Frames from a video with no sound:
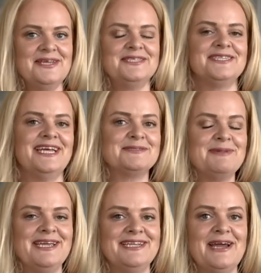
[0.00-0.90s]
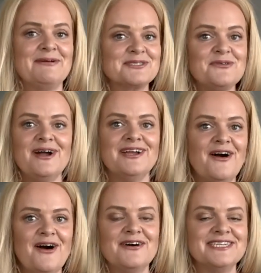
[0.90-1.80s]
So that's me. Now it's quite
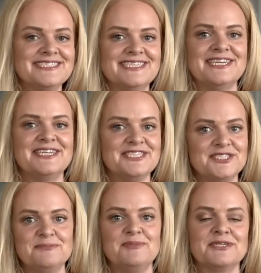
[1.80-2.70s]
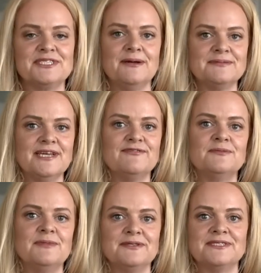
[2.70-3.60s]
hard, isn't it, unless you'd booked up several
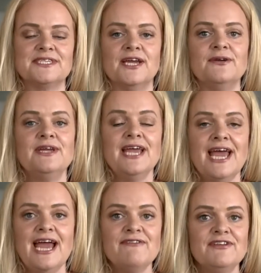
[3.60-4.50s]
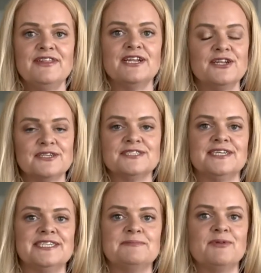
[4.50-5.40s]
months ago. Everything looks
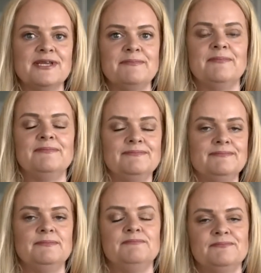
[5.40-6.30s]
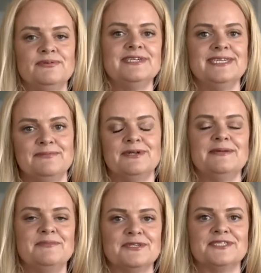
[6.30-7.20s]
like it's pretty
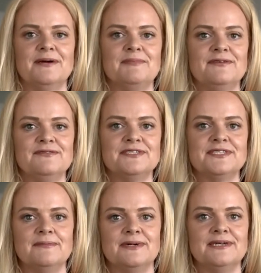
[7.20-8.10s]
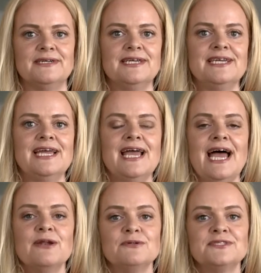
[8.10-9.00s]
booked up over the summer.
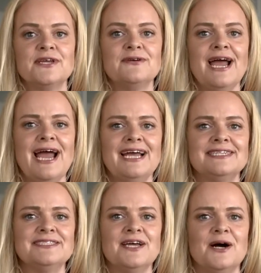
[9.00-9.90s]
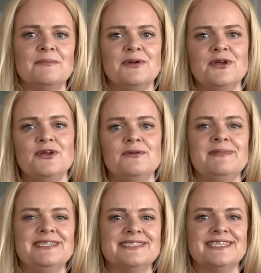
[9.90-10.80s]
And also, hands up, who
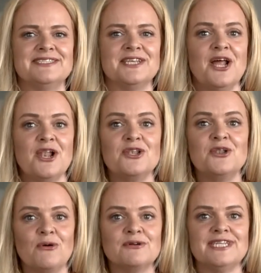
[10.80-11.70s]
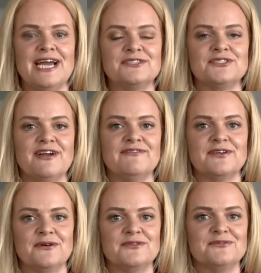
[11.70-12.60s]
misses lockdown
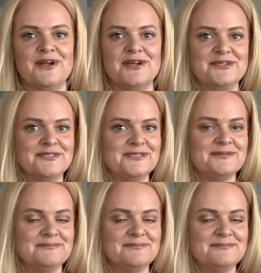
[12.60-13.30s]
traffic on the roads?